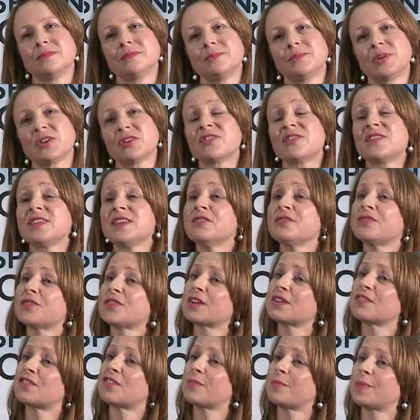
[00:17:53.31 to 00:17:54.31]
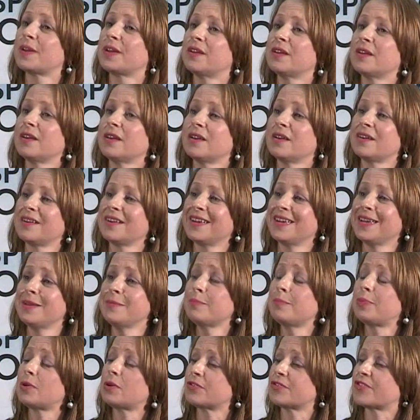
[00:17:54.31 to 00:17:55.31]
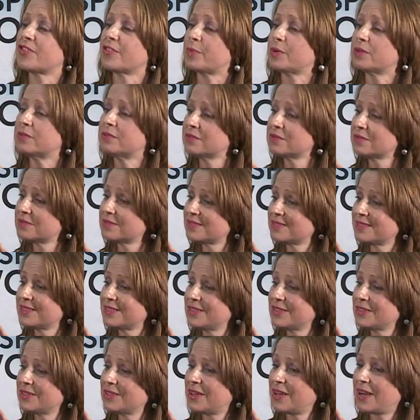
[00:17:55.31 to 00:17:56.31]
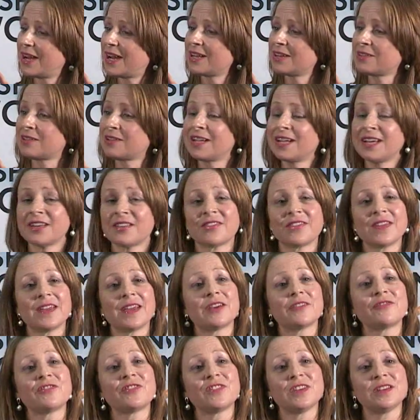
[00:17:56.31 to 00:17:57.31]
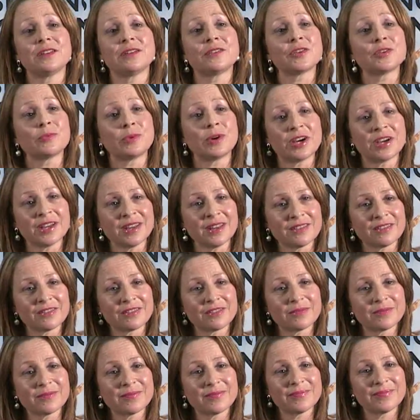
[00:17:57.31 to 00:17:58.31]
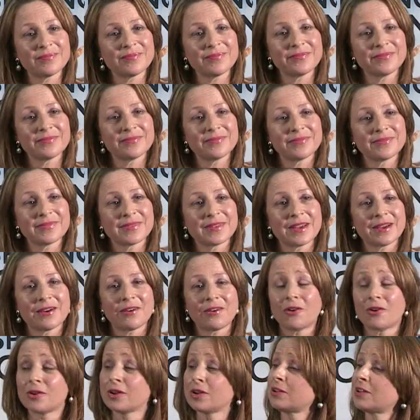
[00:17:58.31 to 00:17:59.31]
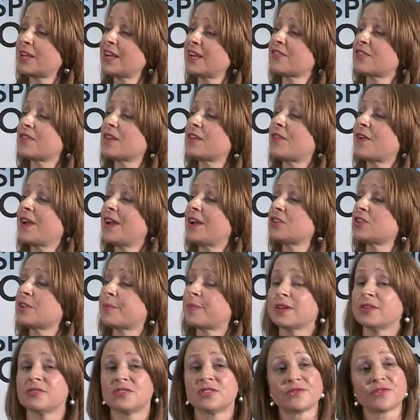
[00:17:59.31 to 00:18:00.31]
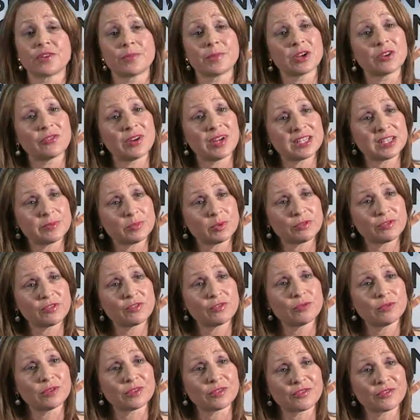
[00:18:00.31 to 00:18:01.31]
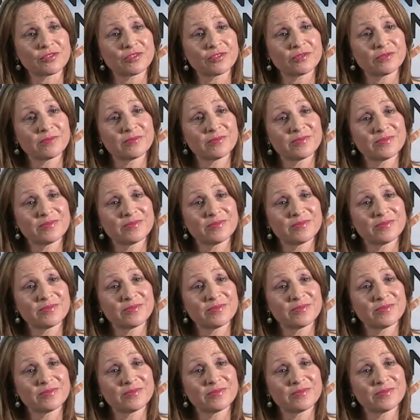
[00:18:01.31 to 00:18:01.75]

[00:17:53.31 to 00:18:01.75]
perceive things to be impossible unless they have seen otherwise, or unless they've heard about it from a credible source,